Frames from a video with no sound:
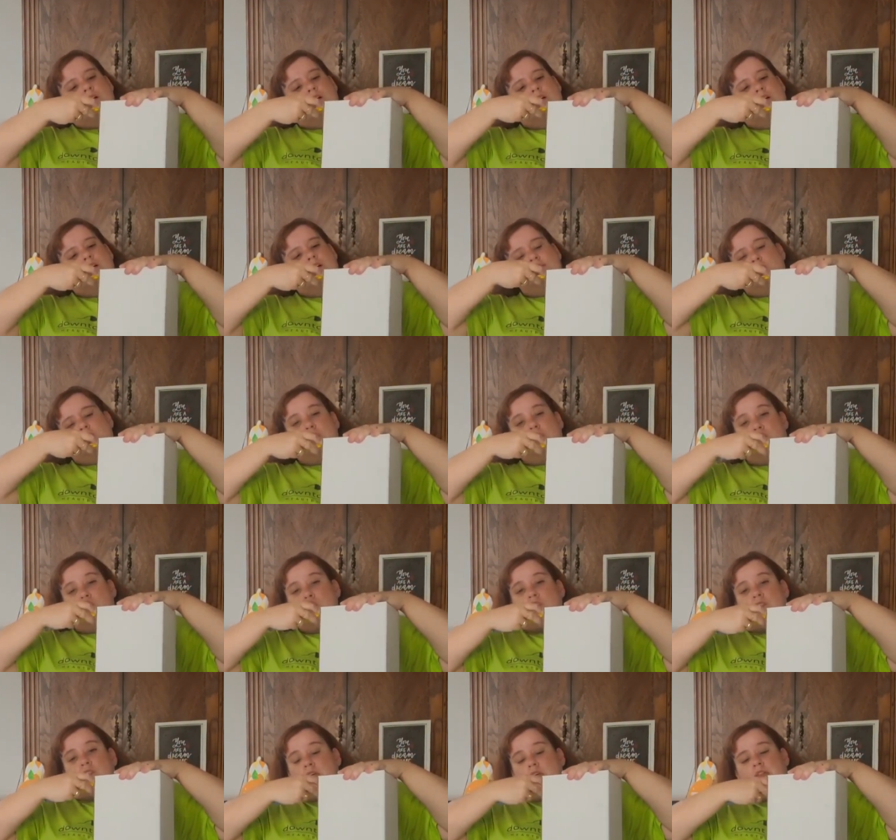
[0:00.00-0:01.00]
So it
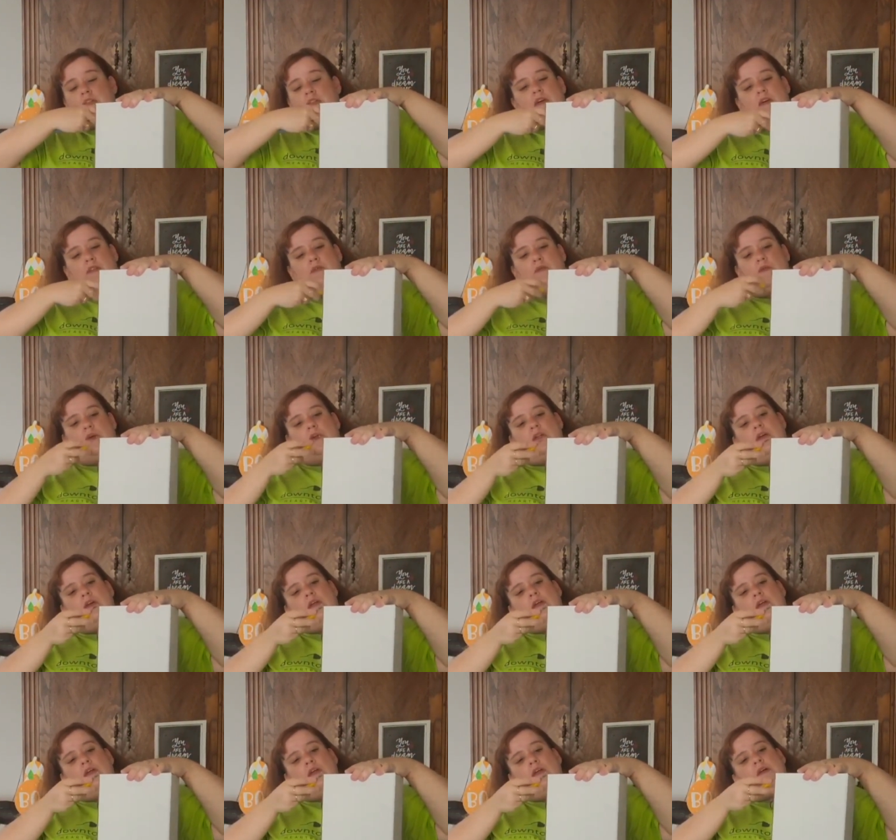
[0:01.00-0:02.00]
looks like the other one
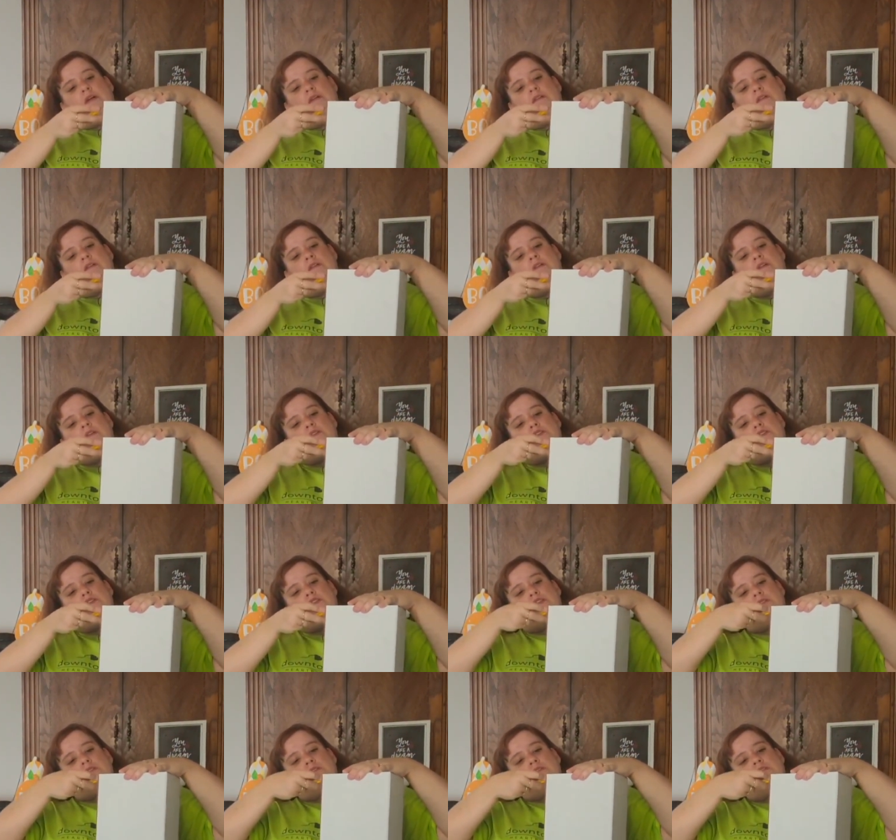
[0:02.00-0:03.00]
anyway. It's
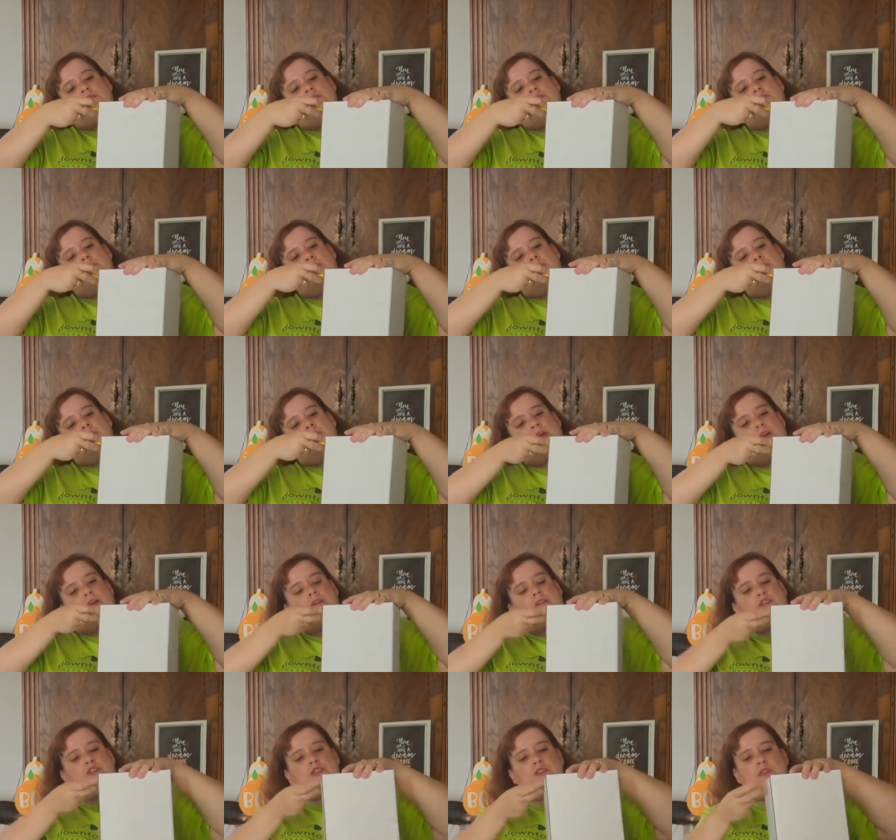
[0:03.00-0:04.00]
just, the packing's
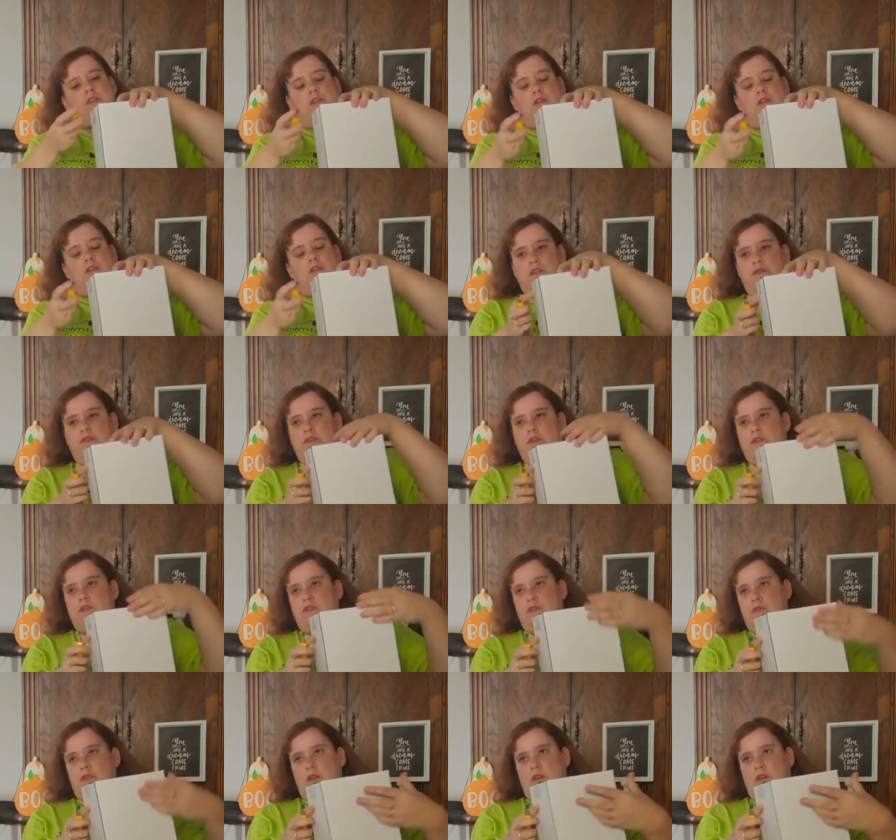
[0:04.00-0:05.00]
just a little different,
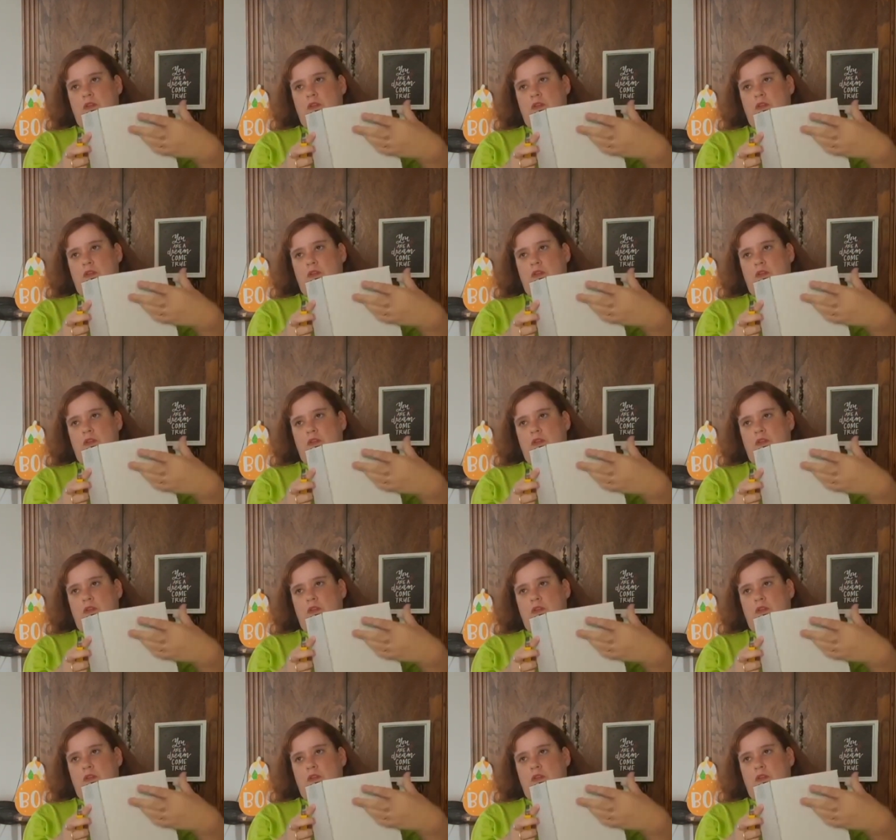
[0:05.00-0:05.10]
so that.